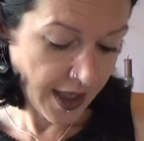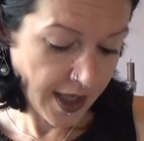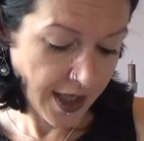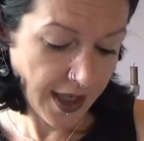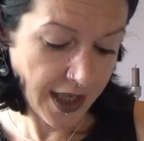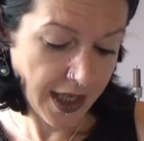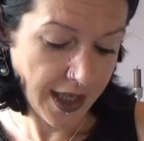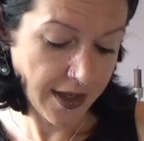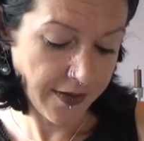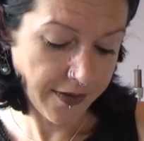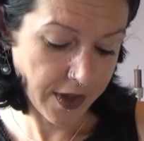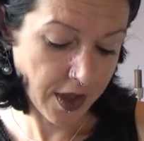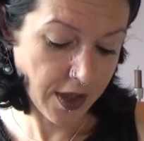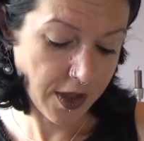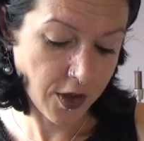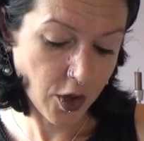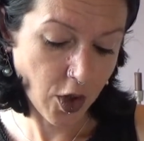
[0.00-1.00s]
I have
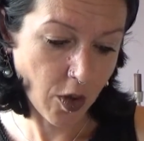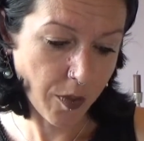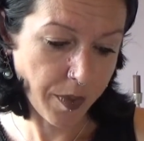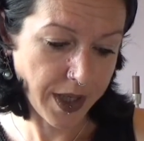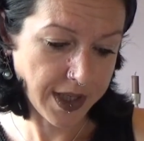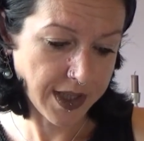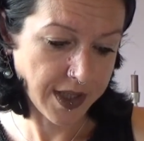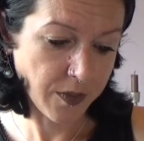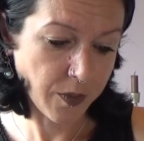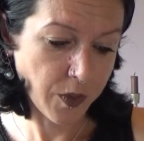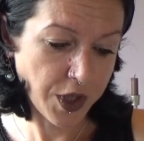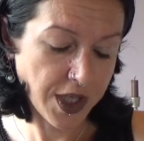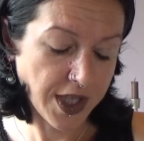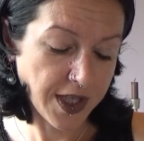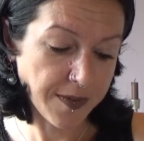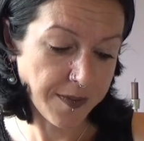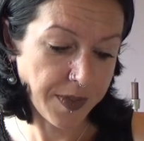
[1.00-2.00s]
another top pattern, which
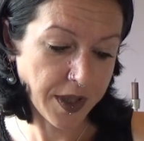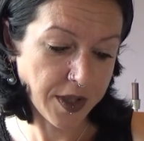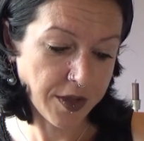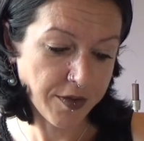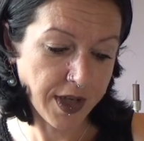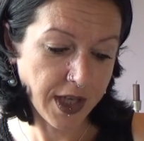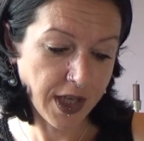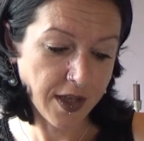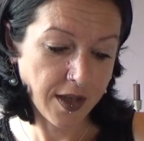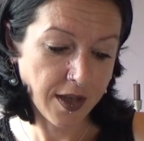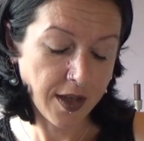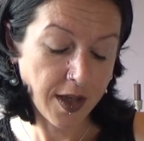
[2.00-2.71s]
is Butterick